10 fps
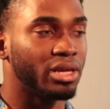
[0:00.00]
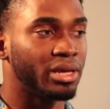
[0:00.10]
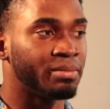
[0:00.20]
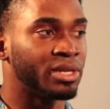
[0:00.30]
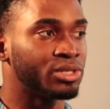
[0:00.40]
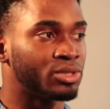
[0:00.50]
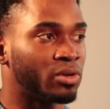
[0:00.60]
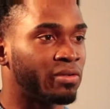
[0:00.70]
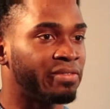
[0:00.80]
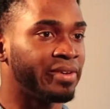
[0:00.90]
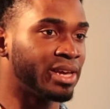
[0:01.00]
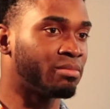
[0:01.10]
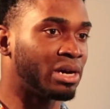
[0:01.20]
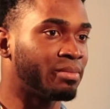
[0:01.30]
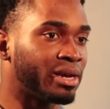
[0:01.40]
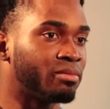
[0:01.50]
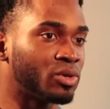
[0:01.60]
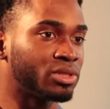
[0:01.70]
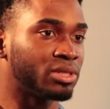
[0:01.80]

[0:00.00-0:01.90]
being so fake about my emotions.